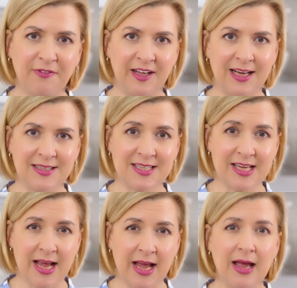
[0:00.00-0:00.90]

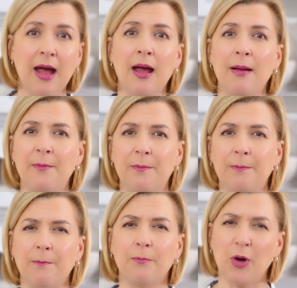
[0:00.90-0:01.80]
financier
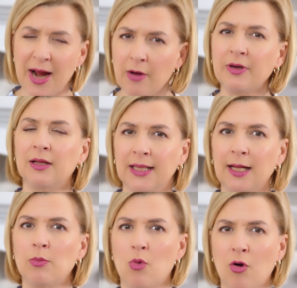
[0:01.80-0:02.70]
brown a
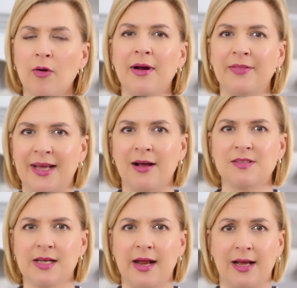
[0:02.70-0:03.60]
little more around the
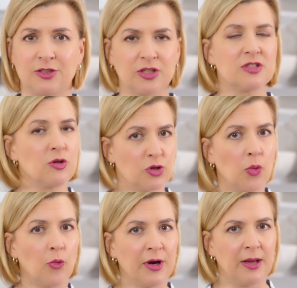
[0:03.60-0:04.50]
outside edges. So
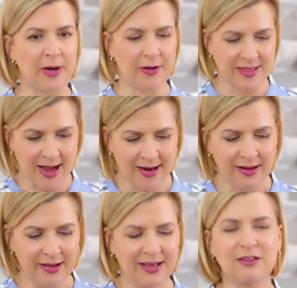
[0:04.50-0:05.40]
don't worry about
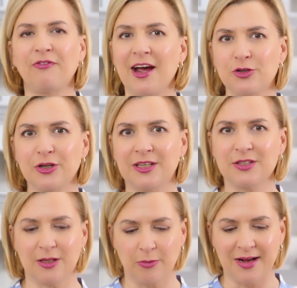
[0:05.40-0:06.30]
that. It's factored
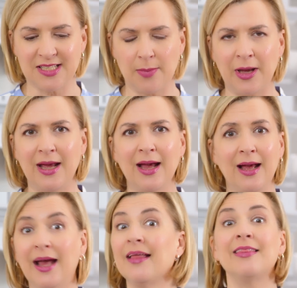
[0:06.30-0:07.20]
into the recipe.
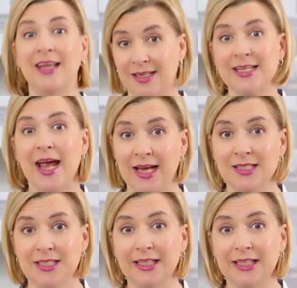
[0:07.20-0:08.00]
They taste